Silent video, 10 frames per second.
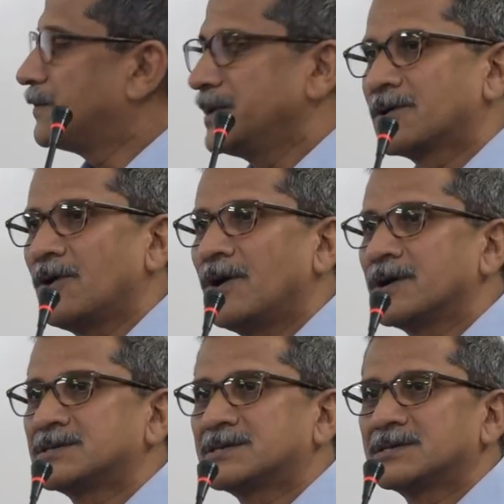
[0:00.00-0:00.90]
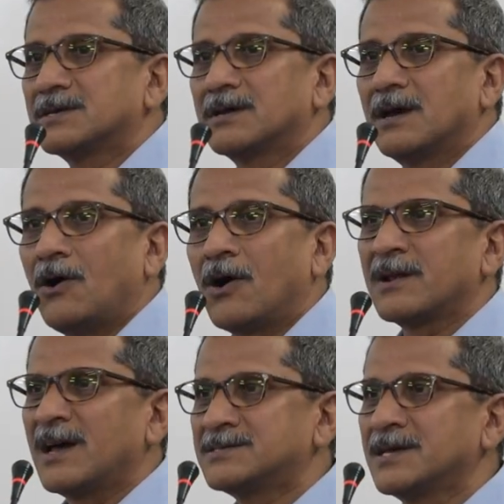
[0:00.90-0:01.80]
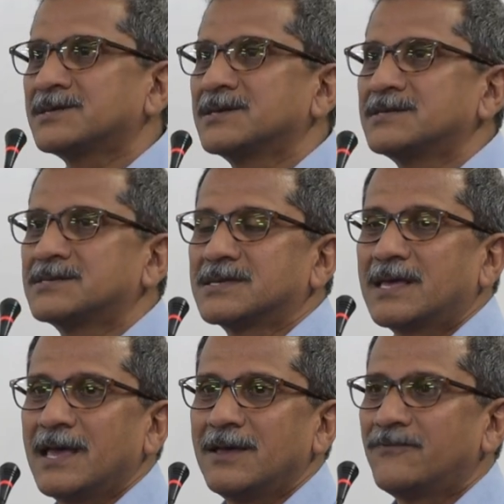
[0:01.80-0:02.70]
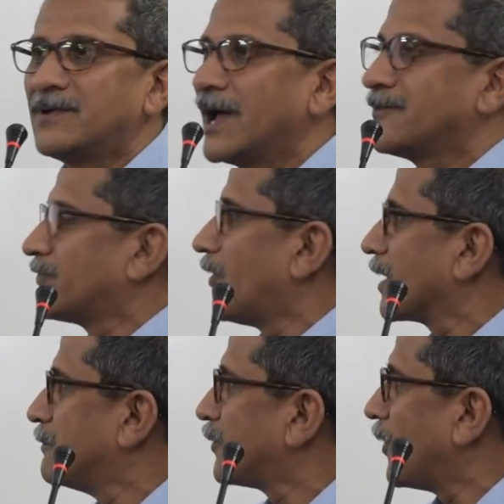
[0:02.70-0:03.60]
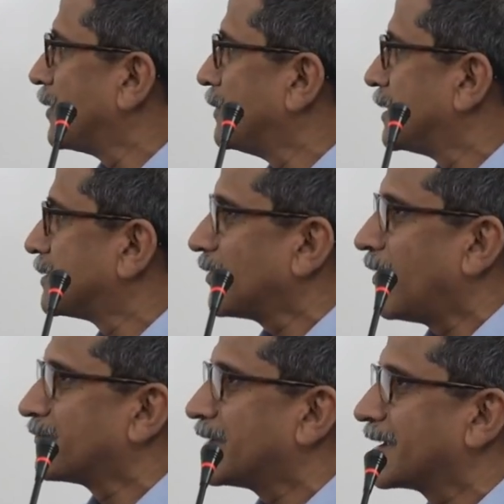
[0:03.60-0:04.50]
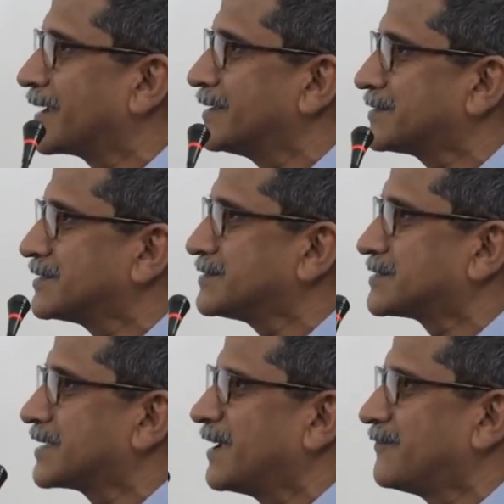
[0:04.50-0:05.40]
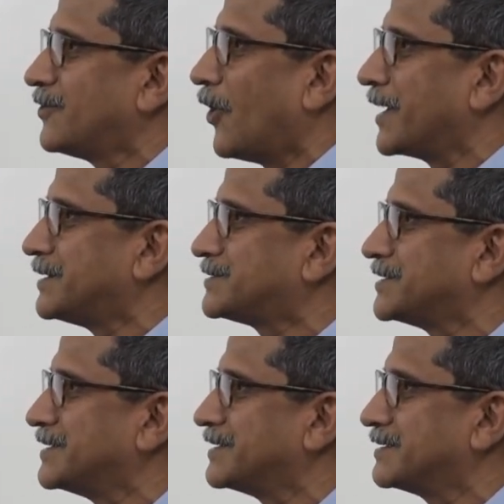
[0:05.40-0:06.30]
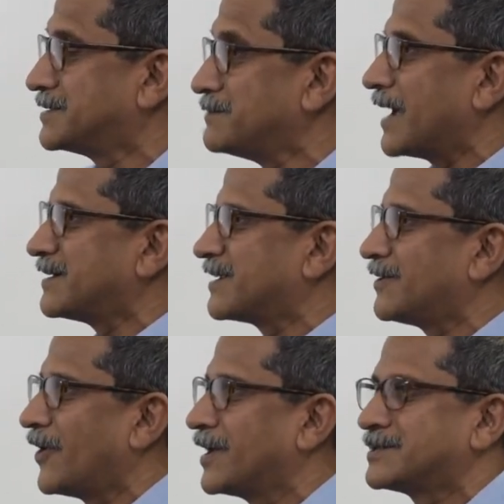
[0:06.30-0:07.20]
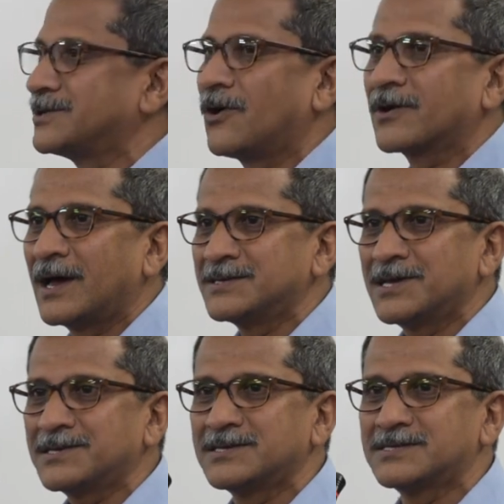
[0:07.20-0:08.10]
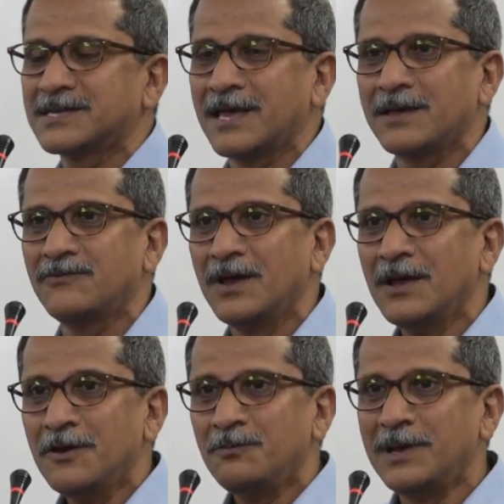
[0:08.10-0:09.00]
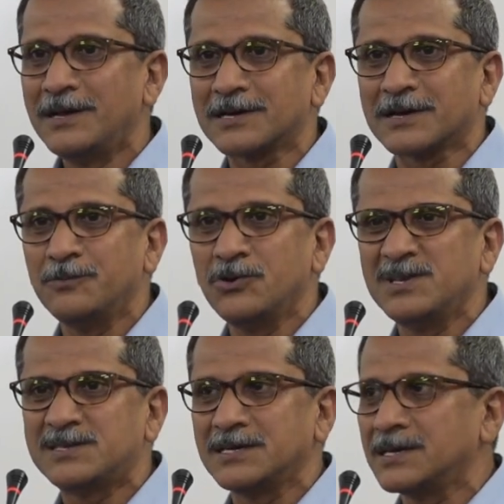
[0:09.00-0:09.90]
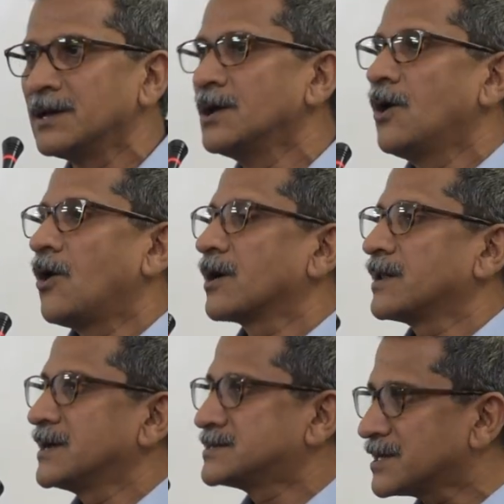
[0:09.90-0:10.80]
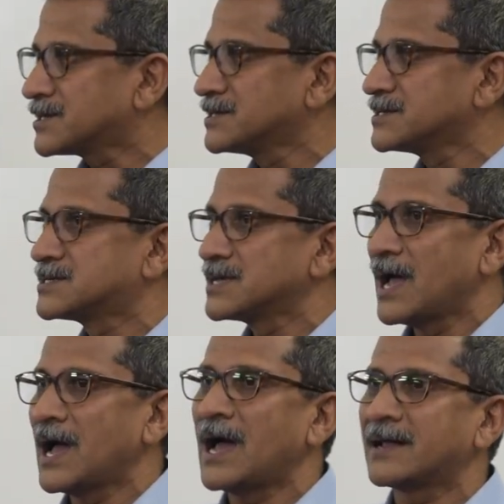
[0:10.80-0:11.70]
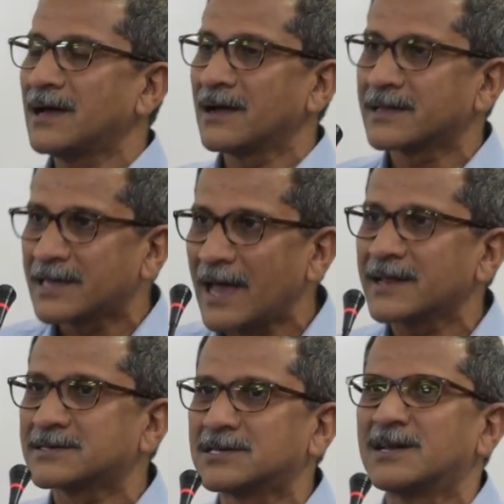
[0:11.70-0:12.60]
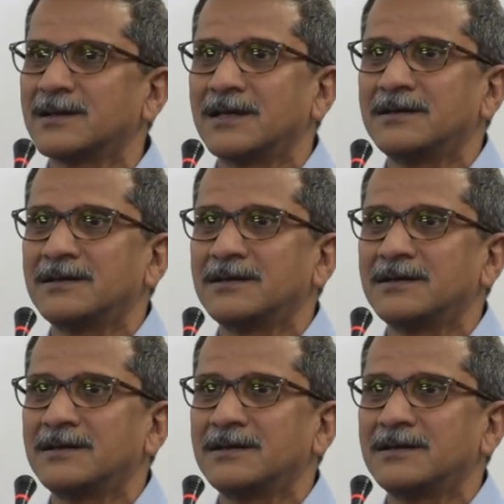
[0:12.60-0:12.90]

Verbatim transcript: Because organizations gave lifelong employment, organizations gave loyalty, demanded loyalty, organizations gave, built a community, organizations had a character